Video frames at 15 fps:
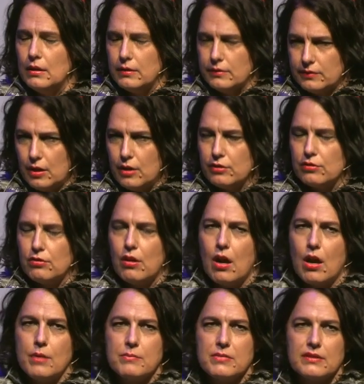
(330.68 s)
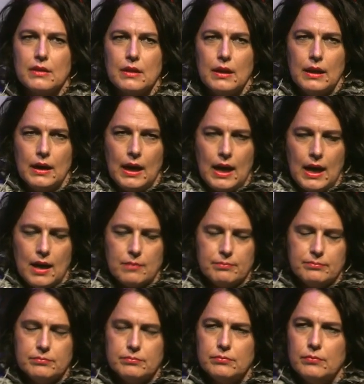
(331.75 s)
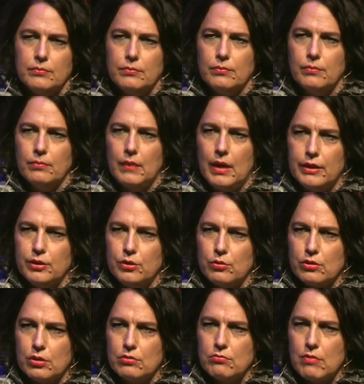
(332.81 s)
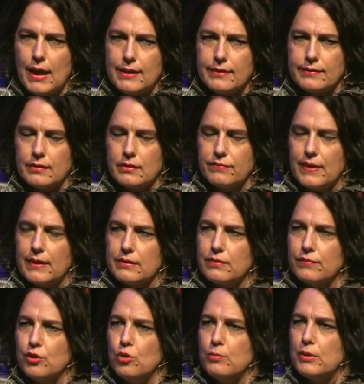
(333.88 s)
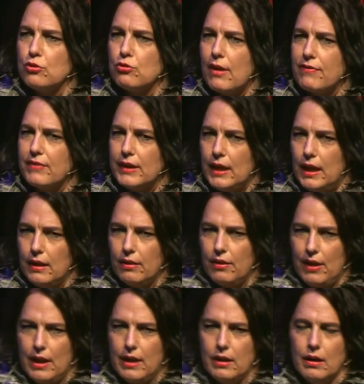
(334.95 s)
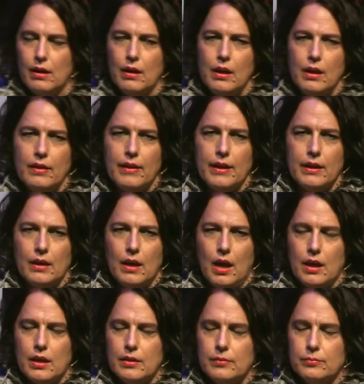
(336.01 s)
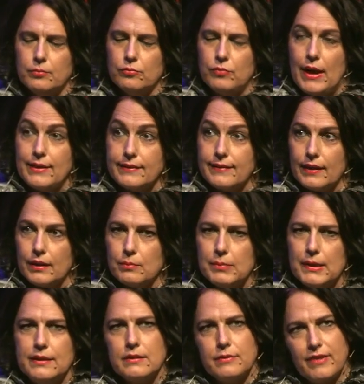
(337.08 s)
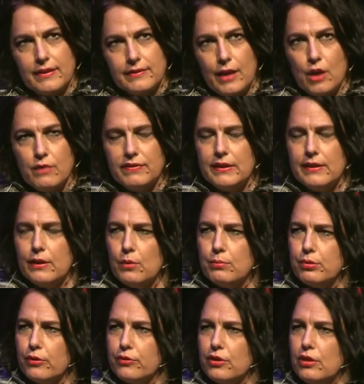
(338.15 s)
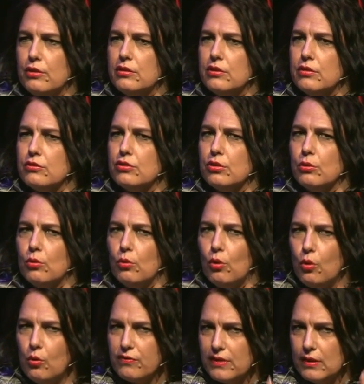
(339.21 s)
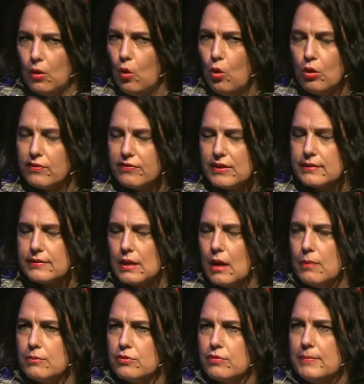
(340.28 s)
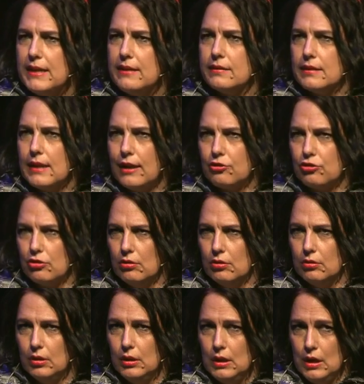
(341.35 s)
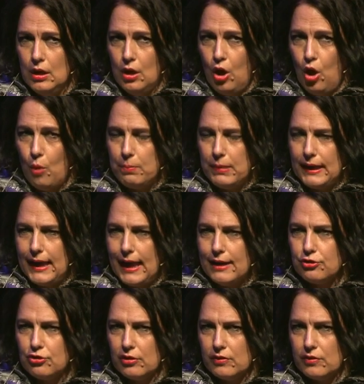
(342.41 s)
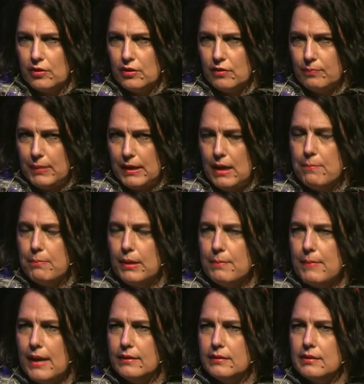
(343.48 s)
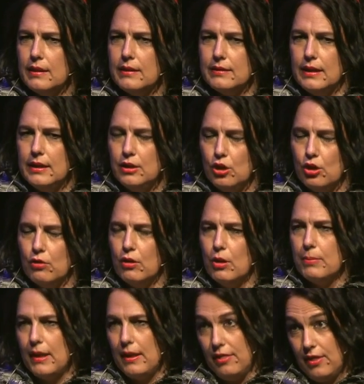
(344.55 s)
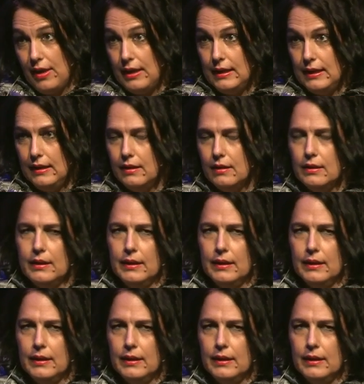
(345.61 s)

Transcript: certain crimes, and you can raise the defence of human trafficking, then they raise that complete defence. Hopefully they're not prosecuted at all. All of this comes from international obligations that have been implemented in Europe and then in